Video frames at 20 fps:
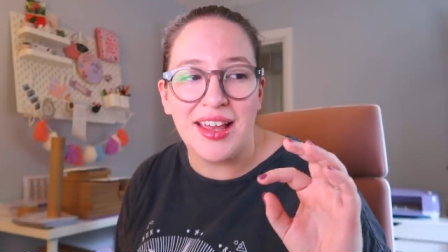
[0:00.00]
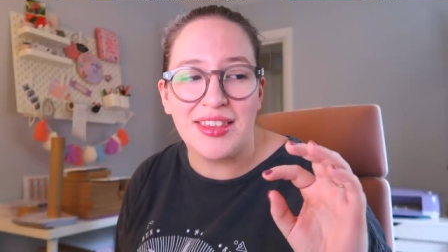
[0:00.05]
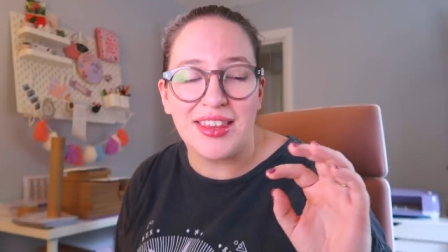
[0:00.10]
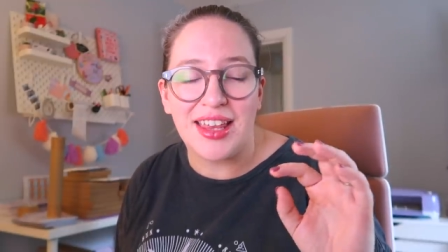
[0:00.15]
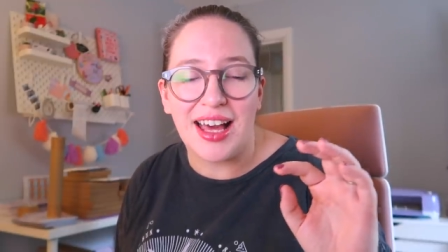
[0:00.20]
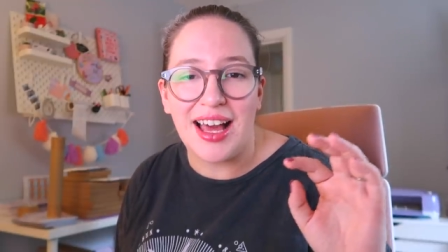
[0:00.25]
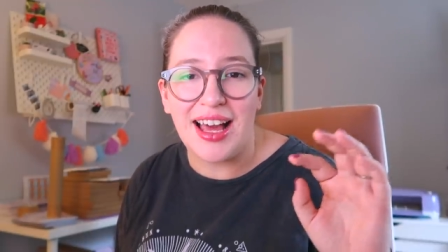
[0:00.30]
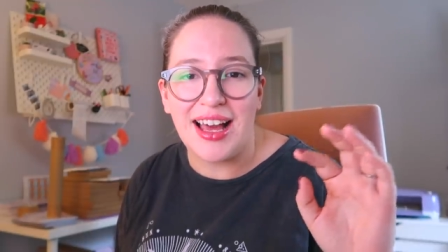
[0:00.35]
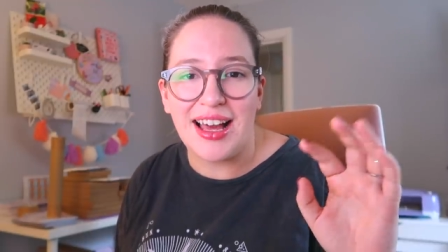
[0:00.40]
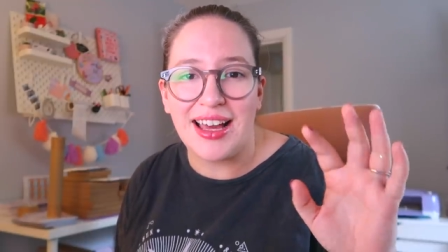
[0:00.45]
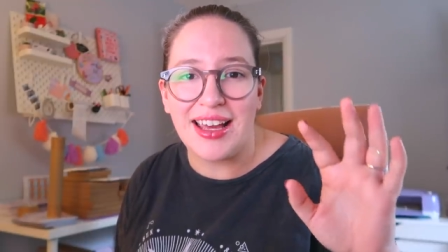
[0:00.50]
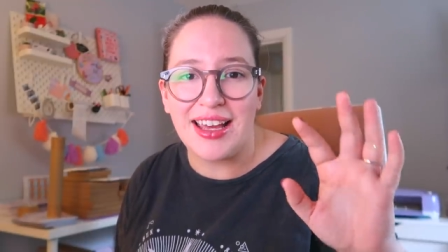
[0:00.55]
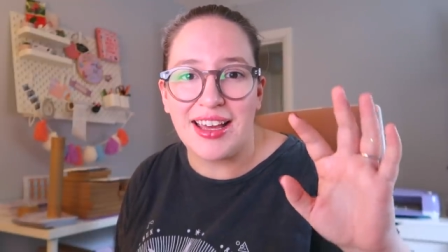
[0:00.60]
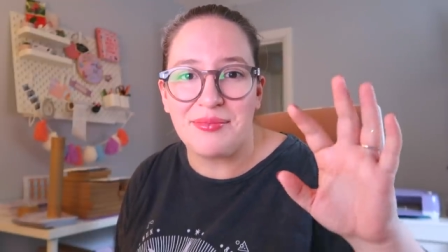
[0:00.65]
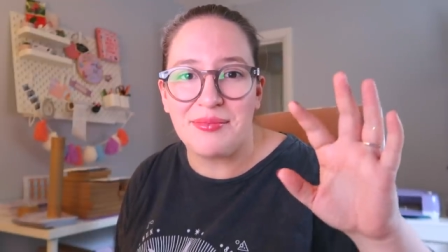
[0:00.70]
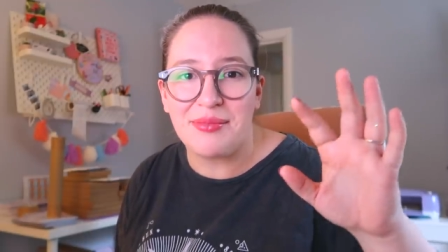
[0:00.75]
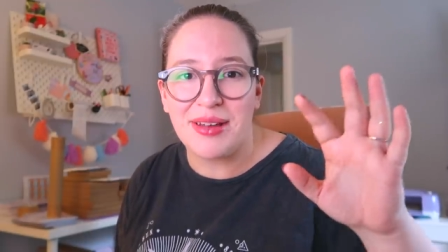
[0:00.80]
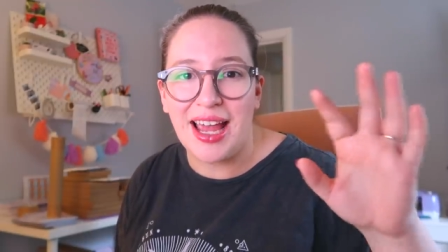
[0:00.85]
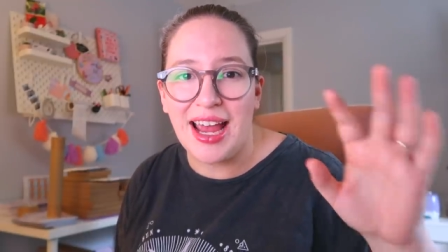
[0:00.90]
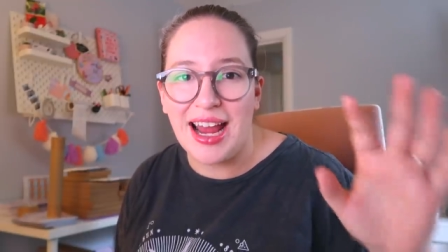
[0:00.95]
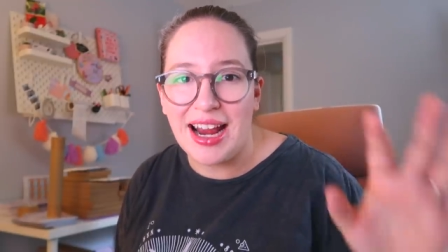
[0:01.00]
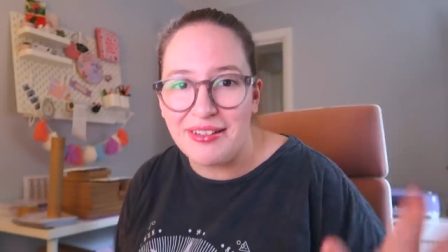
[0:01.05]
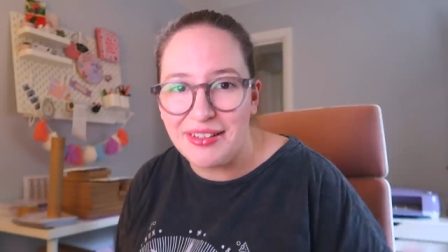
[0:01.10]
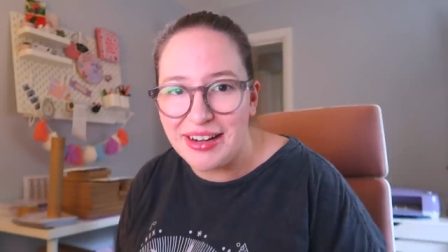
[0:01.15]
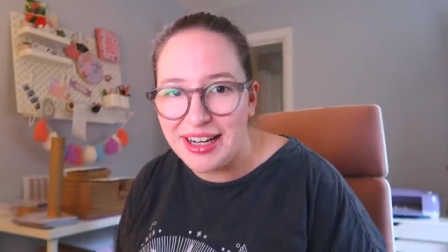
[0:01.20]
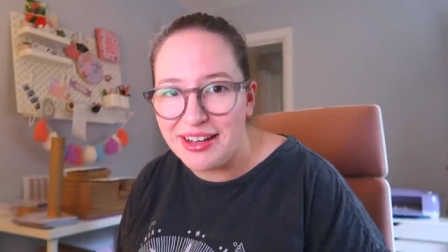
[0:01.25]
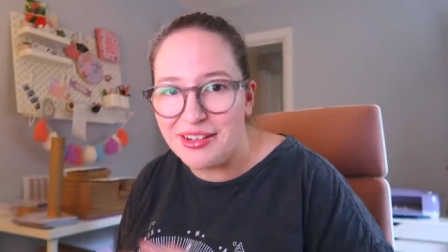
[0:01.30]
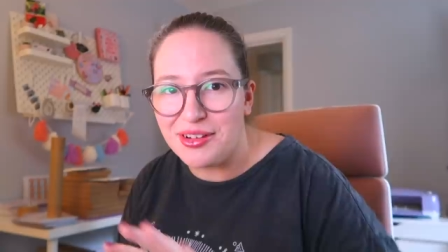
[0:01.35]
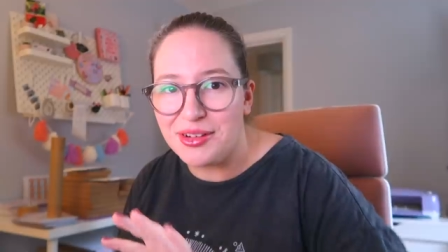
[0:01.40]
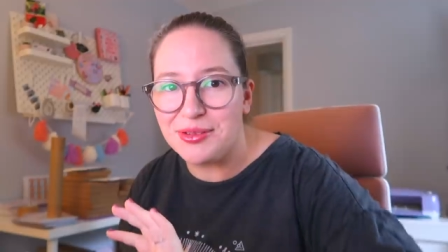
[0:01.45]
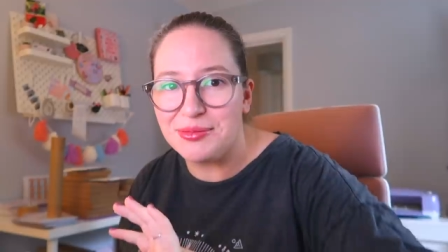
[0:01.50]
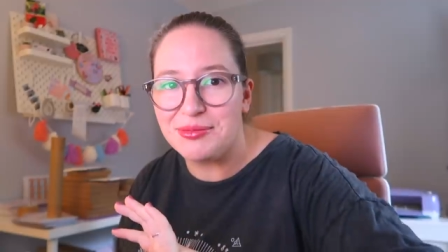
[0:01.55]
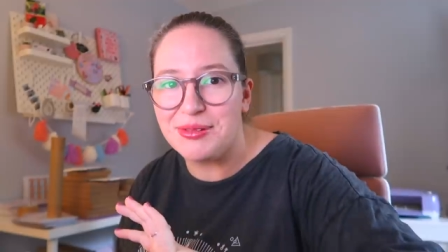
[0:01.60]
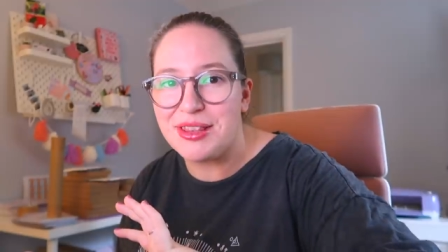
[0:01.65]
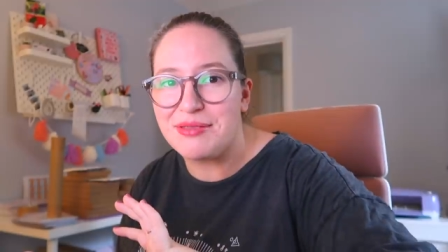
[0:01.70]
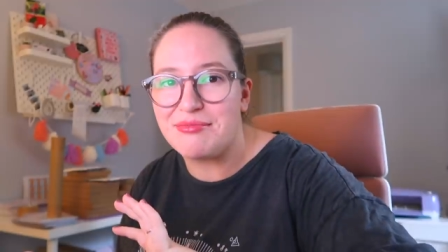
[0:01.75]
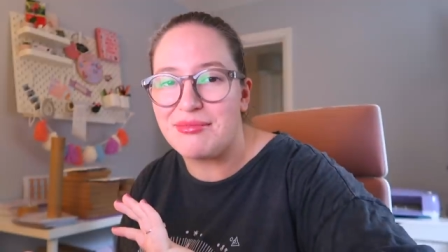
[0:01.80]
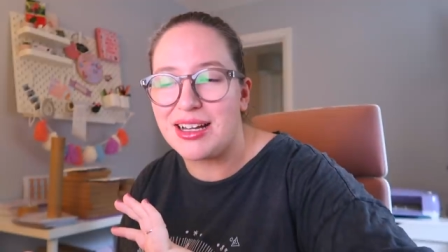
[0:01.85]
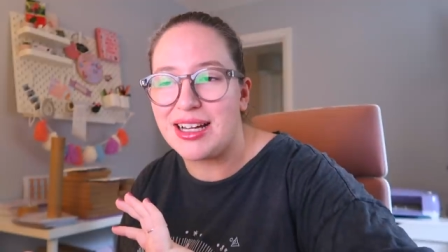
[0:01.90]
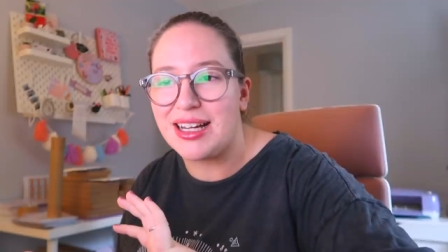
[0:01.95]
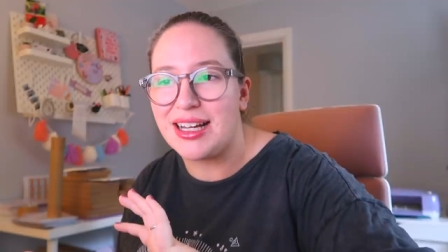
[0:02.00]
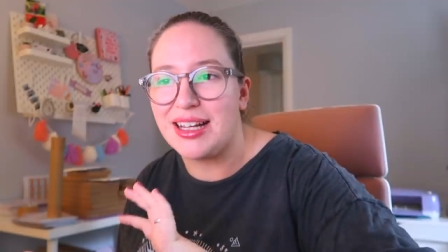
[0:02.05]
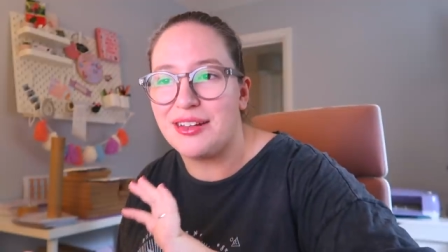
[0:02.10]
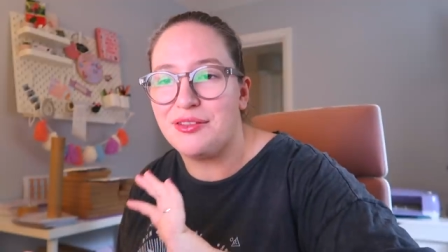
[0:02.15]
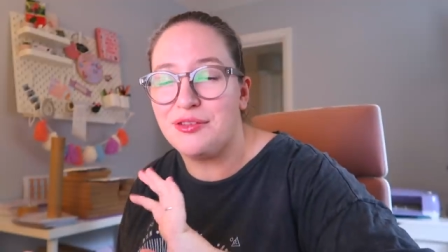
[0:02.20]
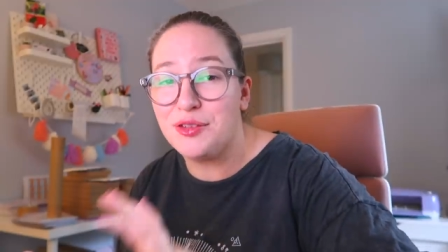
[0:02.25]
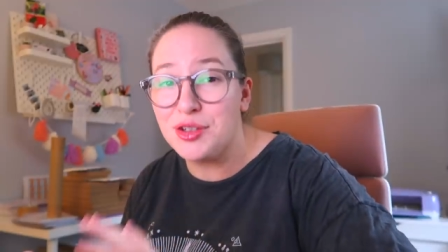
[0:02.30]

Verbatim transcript: that I am carrying on with my